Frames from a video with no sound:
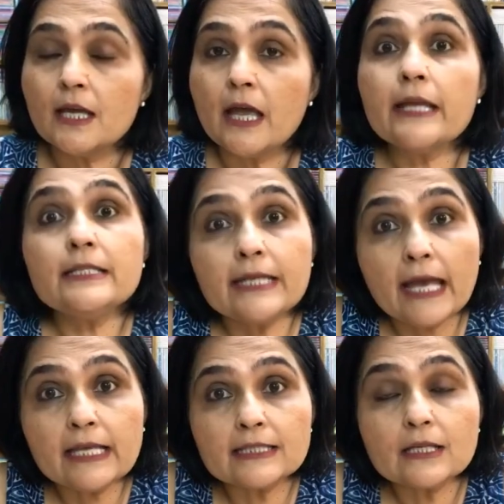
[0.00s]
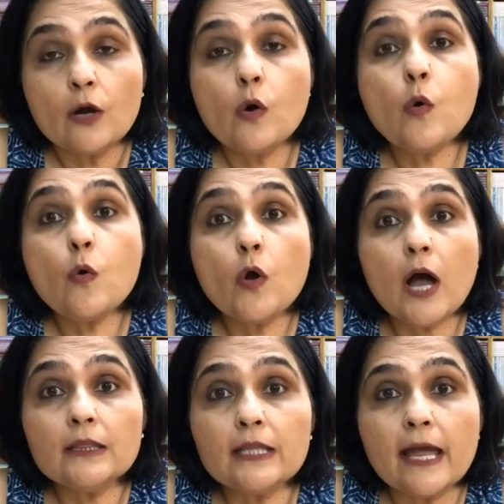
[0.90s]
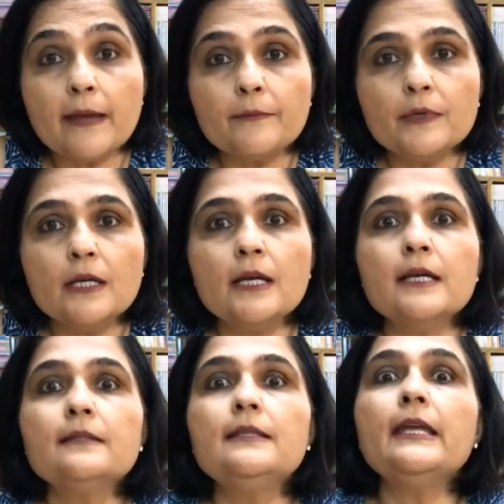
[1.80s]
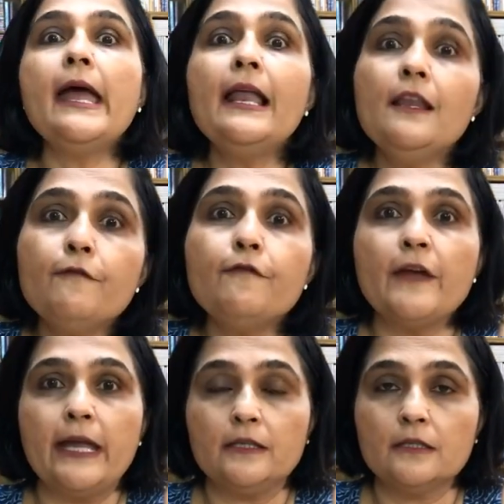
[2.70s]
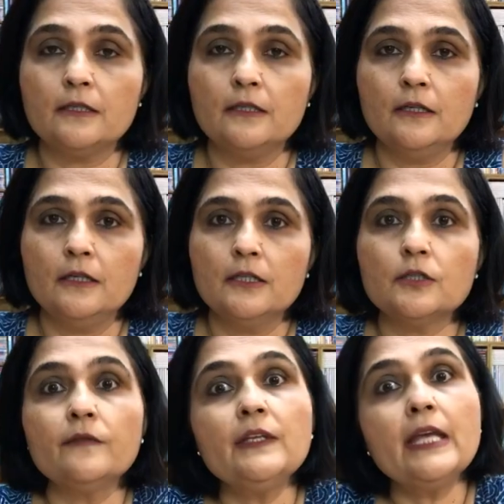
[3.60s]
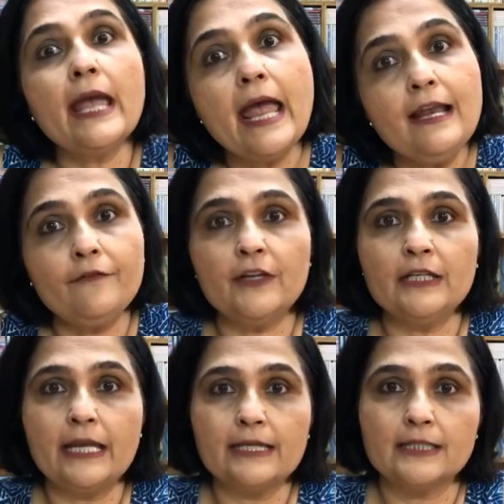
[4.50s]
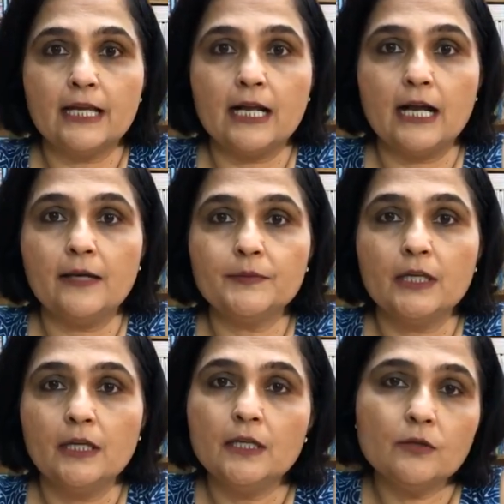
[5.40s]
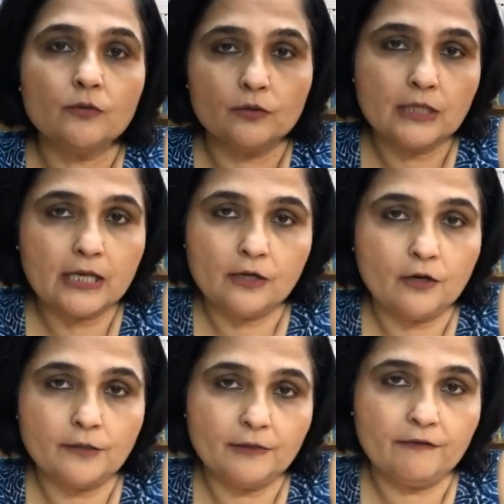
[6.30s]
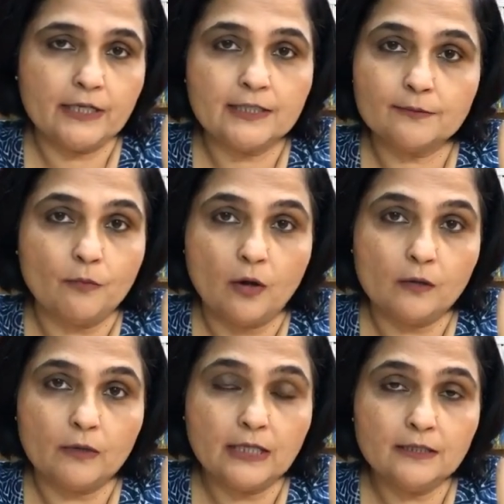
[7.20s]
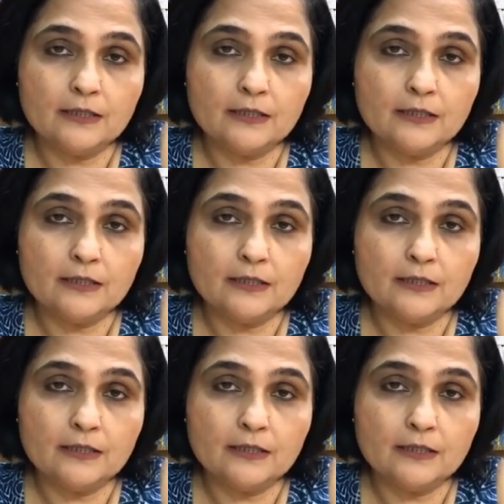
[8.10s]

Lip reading: And guess who got them? The elephant. So if the elephant gets hiccups, they cannot be very small ones.